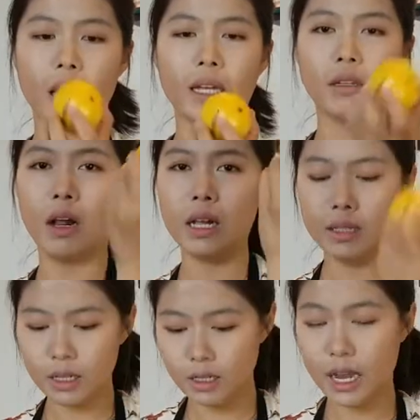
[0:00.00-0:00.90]
as long as
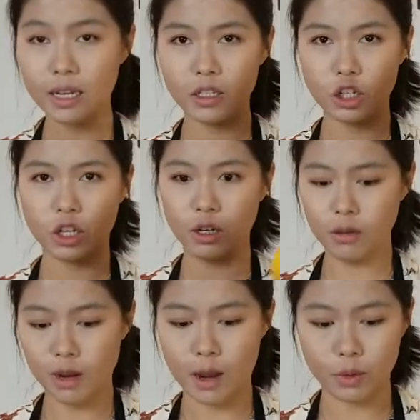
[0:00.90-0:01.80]
they taste good,
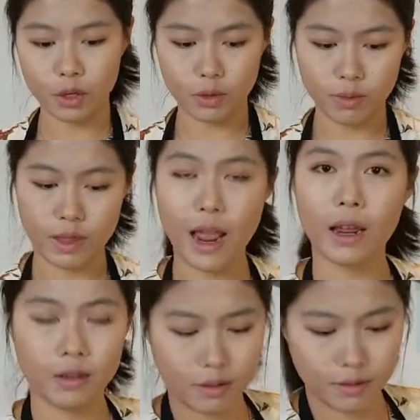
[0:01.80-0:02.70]
I'm good with that.